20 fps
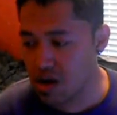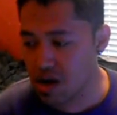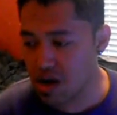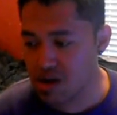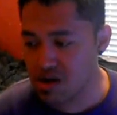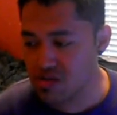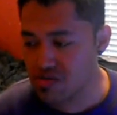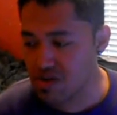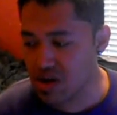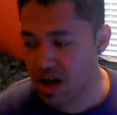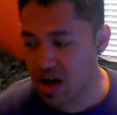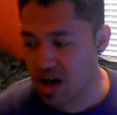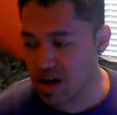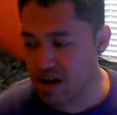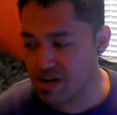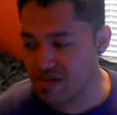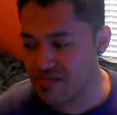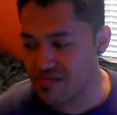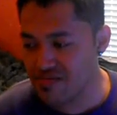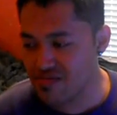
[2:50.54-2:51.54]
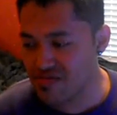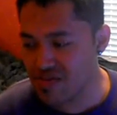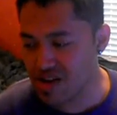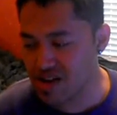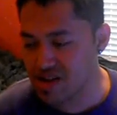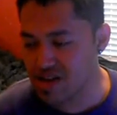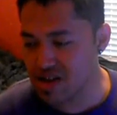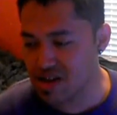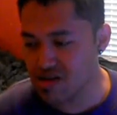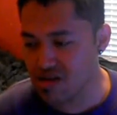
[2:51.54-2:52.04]
I don't have,
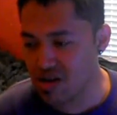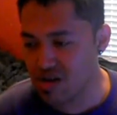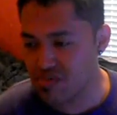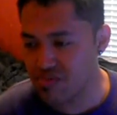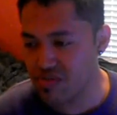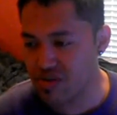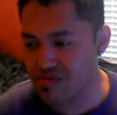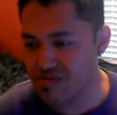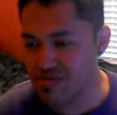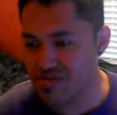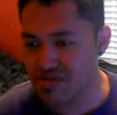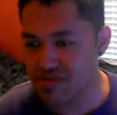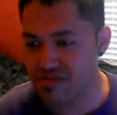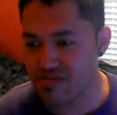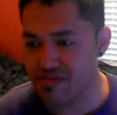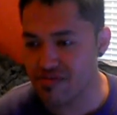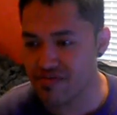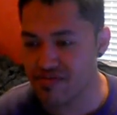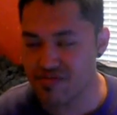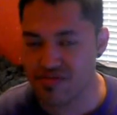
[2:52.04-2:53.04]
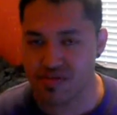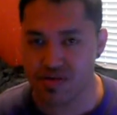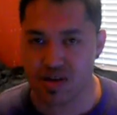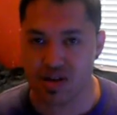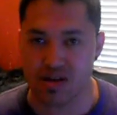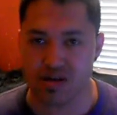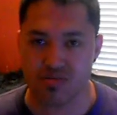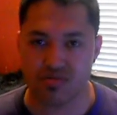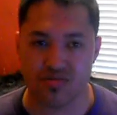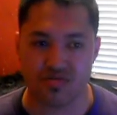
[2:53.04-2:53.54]
like I said, I don't have preference of the
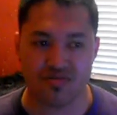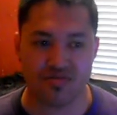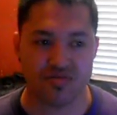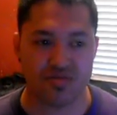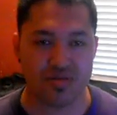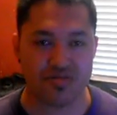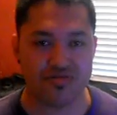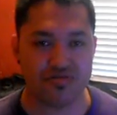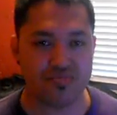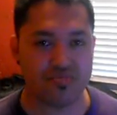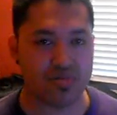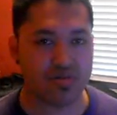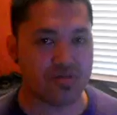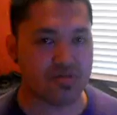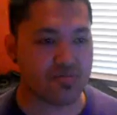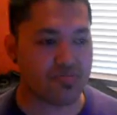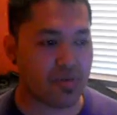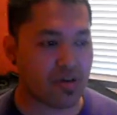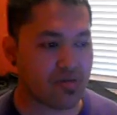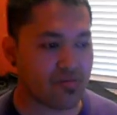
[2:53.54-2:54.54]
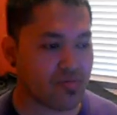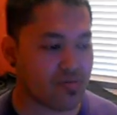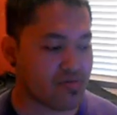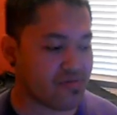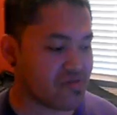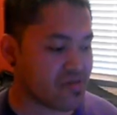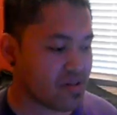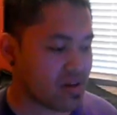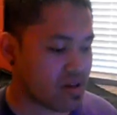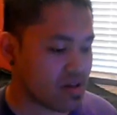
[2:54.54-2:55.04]
characters that should be on Smash
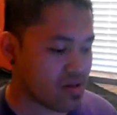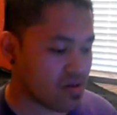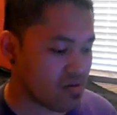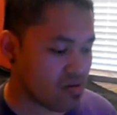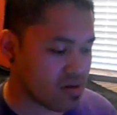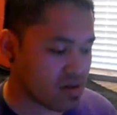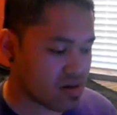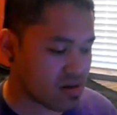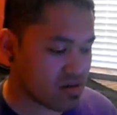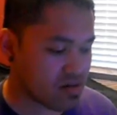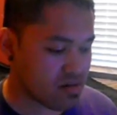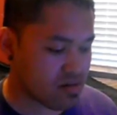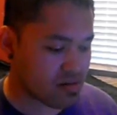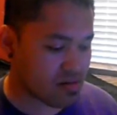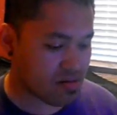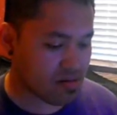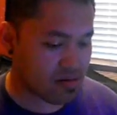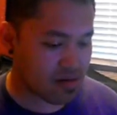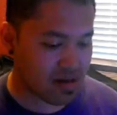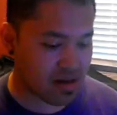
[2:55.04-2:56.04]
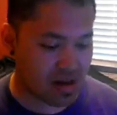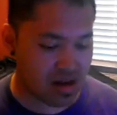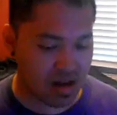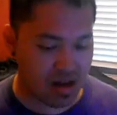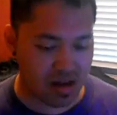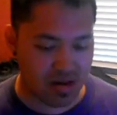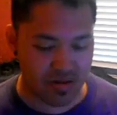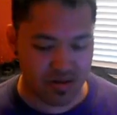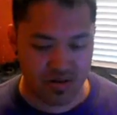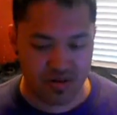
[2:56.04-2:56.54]
Bros. I
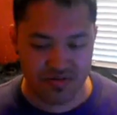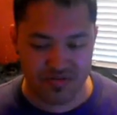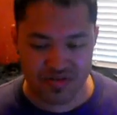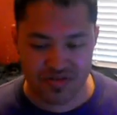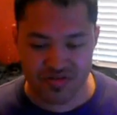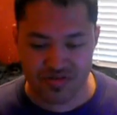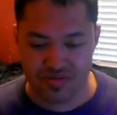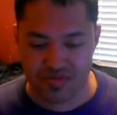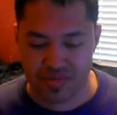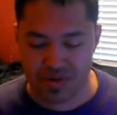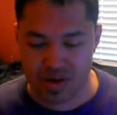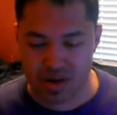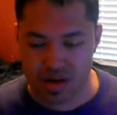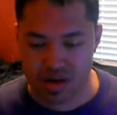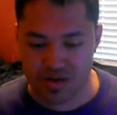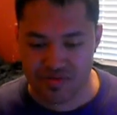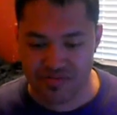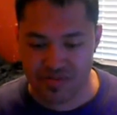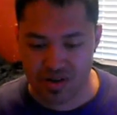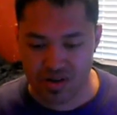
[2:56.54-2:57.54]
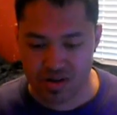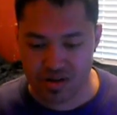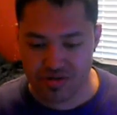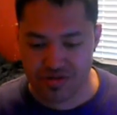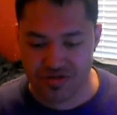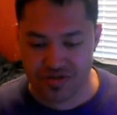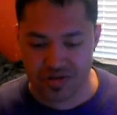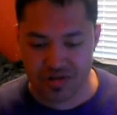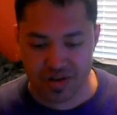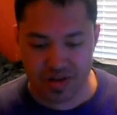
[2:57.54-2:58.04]
don't know if this should be very
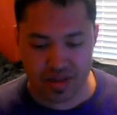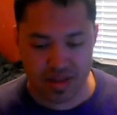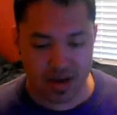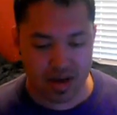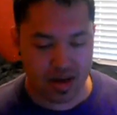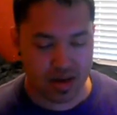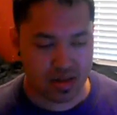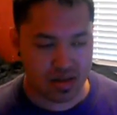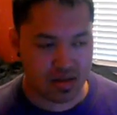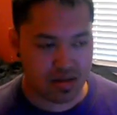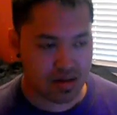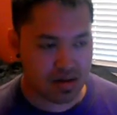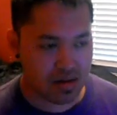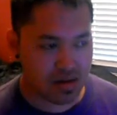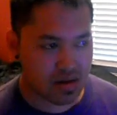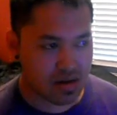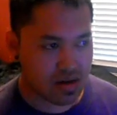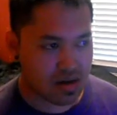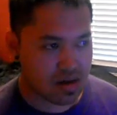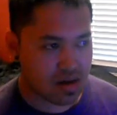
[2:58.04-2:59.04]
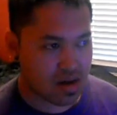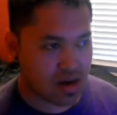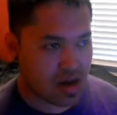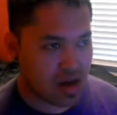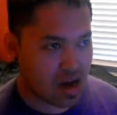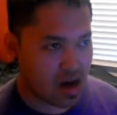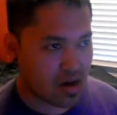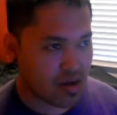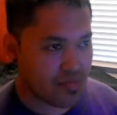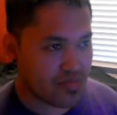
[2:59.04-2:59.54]
concerning, that
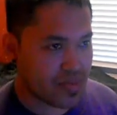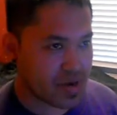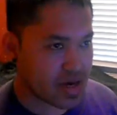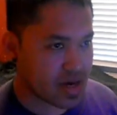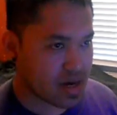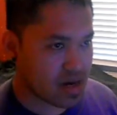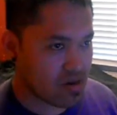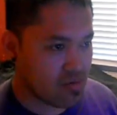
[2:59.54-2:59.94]
how big